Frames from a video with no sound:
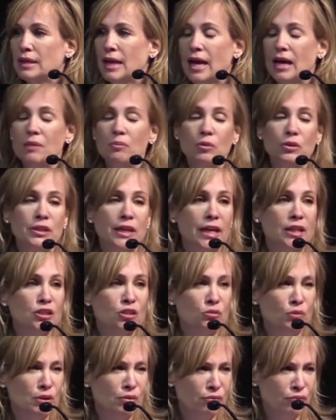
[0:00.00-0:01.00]
data
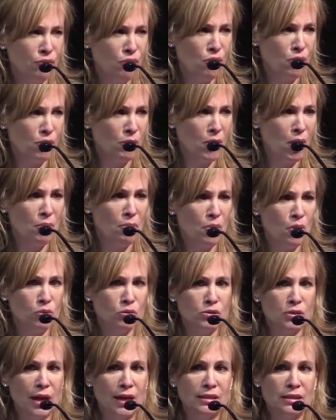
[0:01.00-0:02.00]
protection reform on
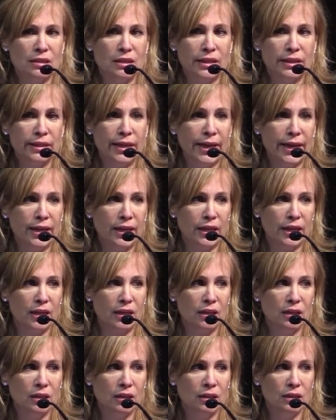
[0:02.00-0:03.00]
both sides of the
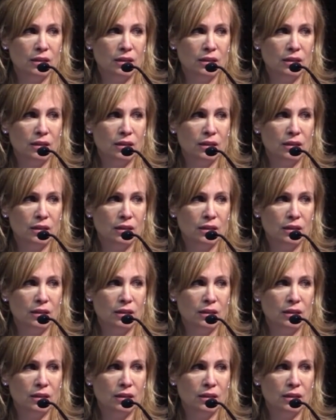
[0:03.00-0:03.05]
Atlantic,